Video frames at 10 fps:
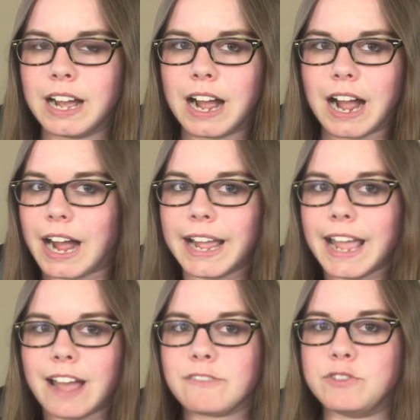I
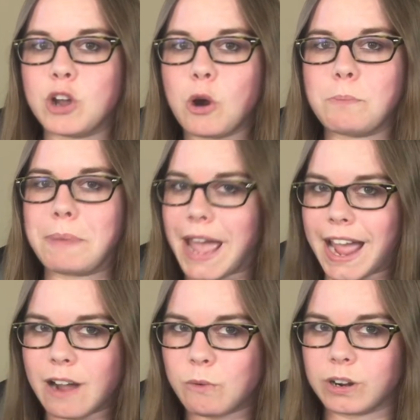have no
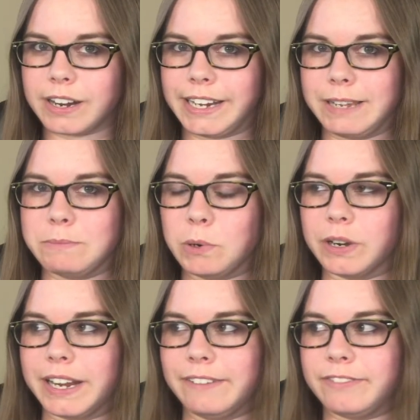power anymore.
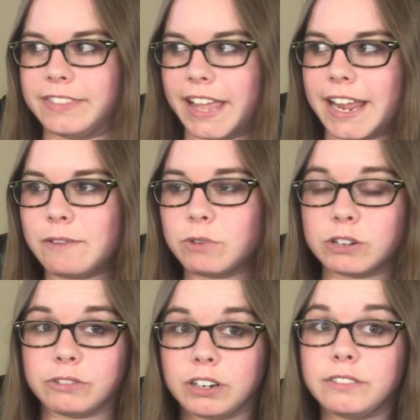If they
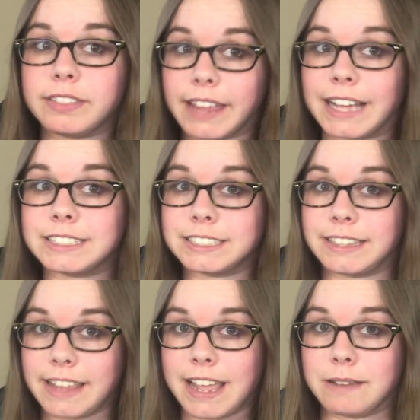recruit, that's
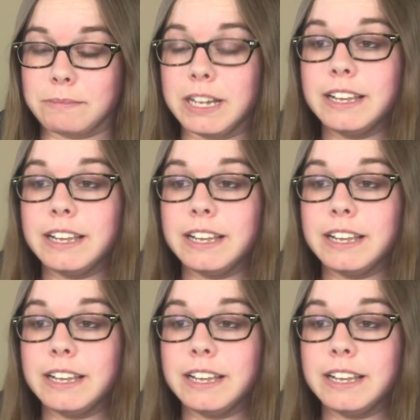them.